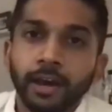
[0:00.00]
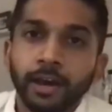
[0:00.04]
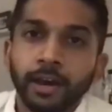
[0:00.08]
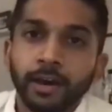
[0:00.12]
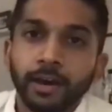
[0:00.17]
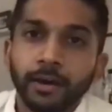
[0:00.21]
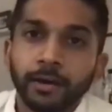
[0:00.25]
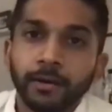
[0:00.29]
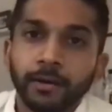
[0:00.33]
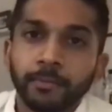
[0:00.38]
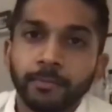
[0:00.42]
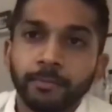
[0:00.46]

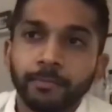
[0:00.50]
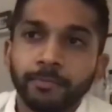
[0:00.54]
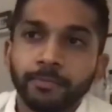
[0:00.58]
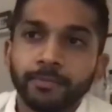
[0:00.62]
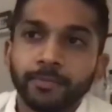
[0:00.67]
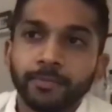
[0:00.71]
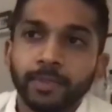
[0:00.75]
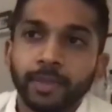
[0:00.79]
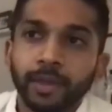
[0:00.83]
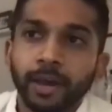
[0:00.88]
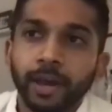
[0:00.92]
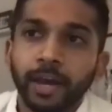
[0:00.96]
Um,
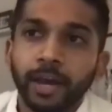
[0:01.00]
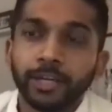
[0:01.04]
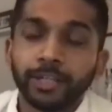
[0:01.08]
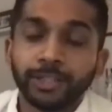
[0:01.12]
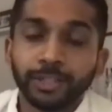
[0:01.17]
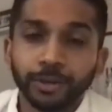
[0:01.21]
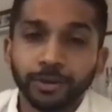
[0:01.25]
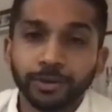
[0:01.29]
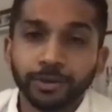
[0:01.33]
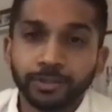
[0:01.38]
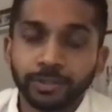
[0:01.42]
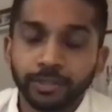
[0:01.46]
I
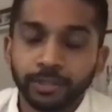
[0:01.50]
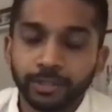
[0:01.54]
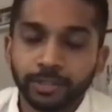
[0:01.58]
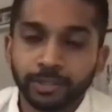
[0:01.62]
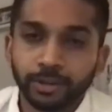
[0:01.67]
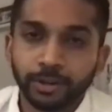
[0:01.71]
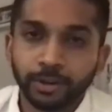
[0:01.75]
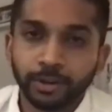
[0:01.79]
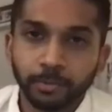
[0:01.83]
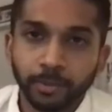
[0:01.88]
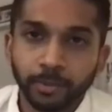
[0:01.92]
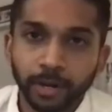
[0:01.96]
chose
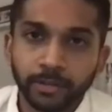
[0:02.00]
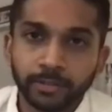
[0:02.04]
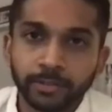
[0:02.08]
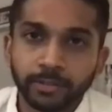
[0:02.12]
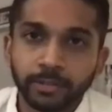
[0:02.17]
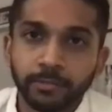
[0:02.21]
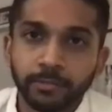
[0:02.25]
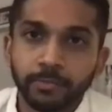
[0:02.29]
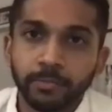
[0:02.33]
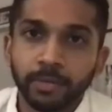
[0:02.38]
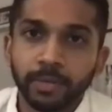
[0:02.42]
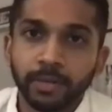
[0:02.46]
internal
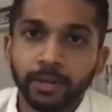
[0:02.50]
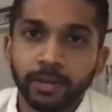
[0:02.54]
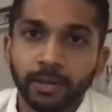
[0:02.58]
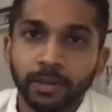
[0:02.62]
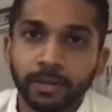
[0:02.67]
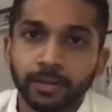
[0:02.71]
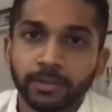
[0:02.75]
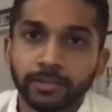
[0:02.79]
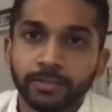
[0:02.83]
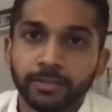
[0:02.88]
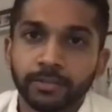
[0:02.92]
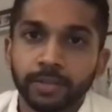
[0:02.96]
medicine
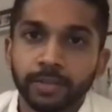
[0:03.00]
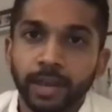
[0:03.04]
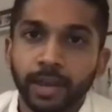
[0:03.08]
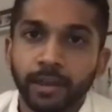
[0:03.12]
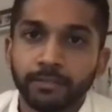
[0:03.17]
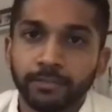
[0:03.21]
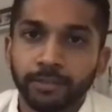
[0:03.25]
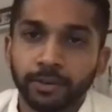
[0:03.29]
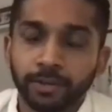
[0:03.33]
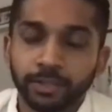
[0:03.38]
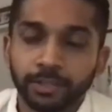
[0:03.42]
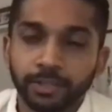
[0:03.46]
because
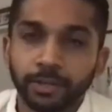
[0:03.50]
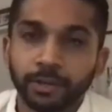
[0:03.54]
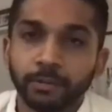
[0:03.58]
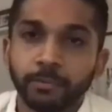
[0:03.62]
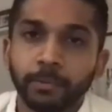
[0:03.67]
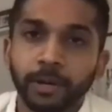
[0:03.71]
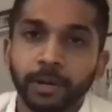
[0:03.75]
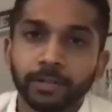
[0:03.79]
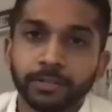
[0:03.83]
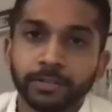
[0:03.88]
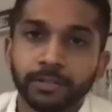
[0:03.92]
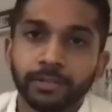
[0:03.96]
after internal
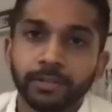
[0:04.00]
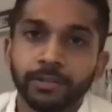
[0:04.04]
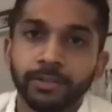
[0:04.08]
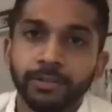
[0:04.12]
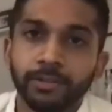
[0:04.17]
medicine,